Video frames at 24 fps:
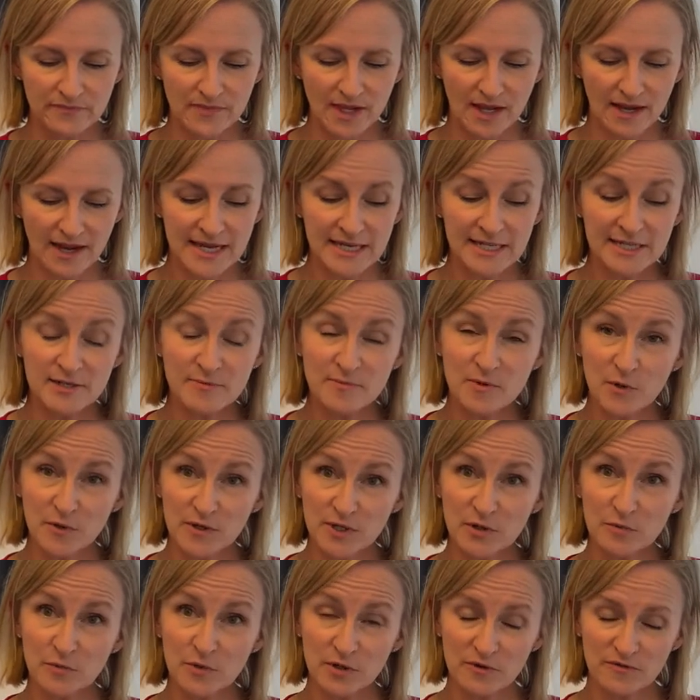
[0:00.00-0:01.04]
I ended up going
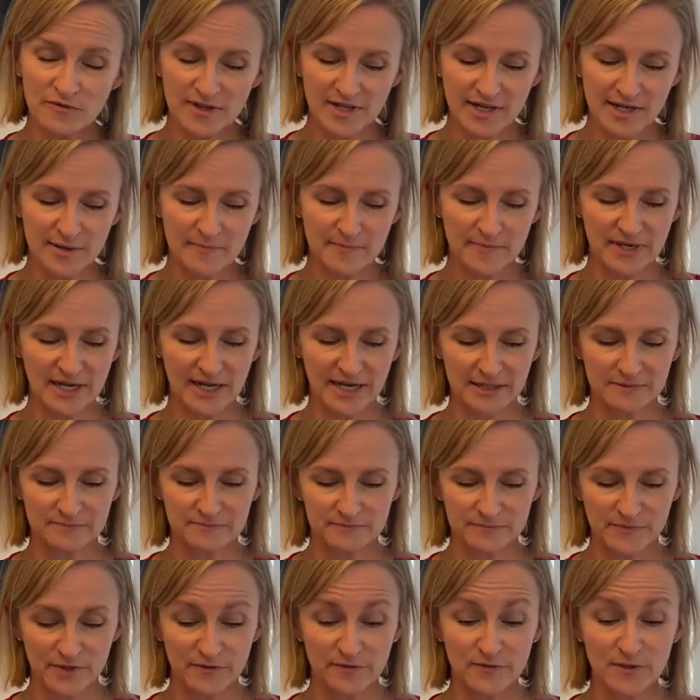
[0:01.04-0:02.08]
to work for the company
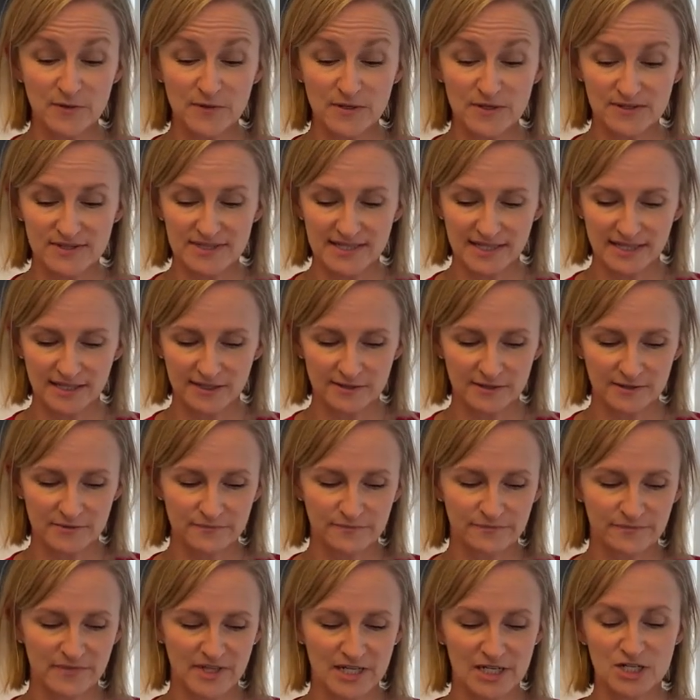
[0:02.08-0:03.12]
a few years later,
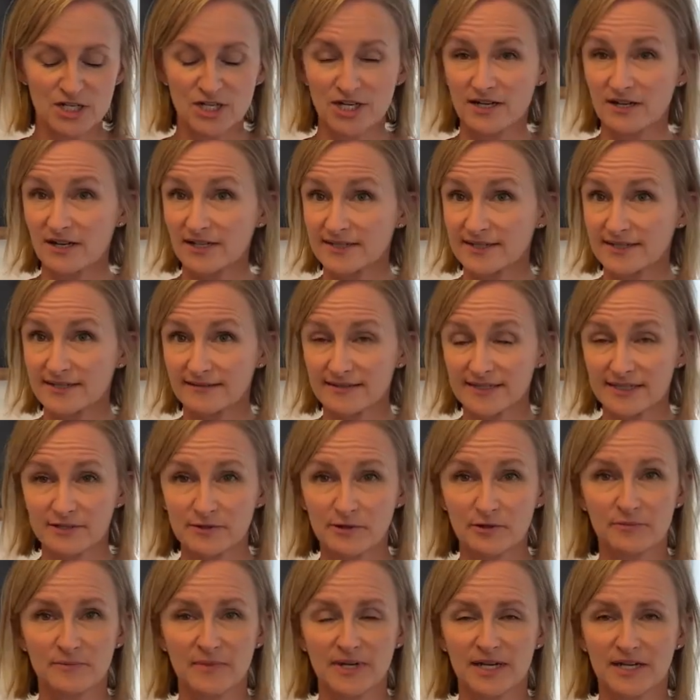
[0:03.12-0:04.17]
and she constantly
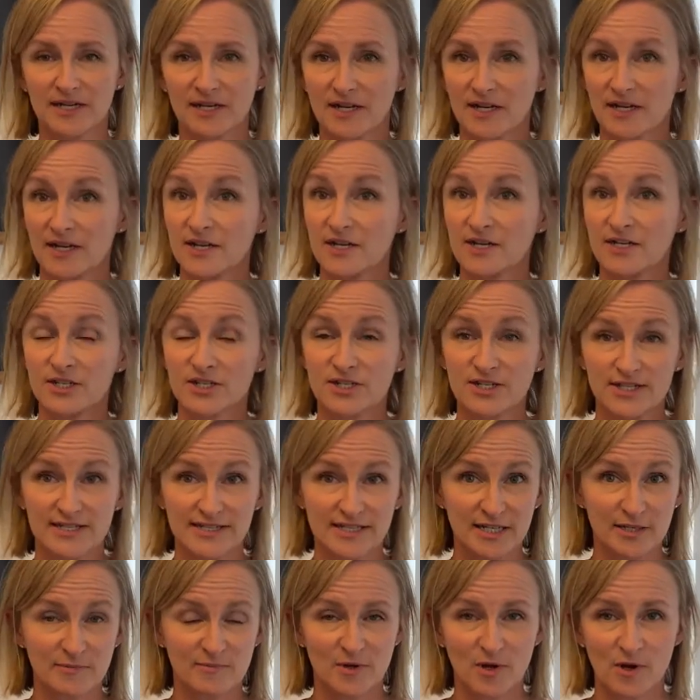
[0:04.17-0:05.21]
told me, just
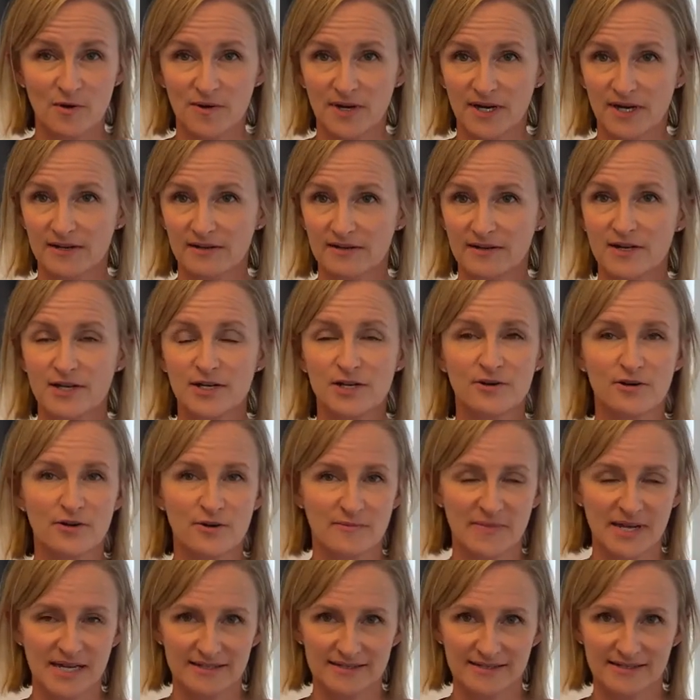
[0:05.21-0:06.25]
keep going. You're
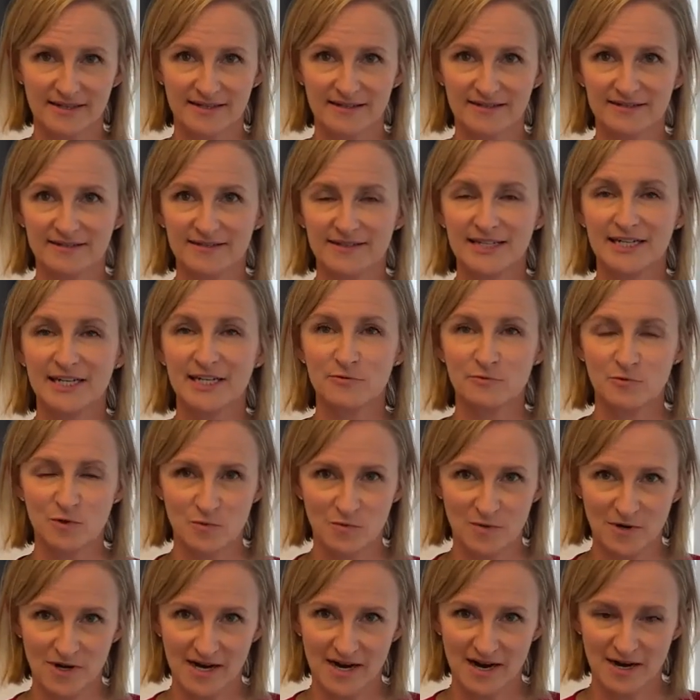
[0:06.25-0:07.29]
amazing. It will
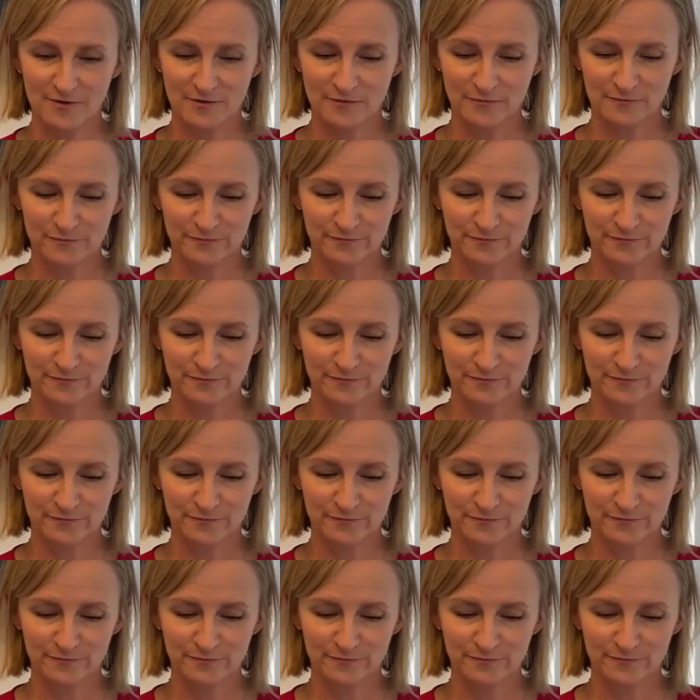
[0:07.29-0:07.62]
work out.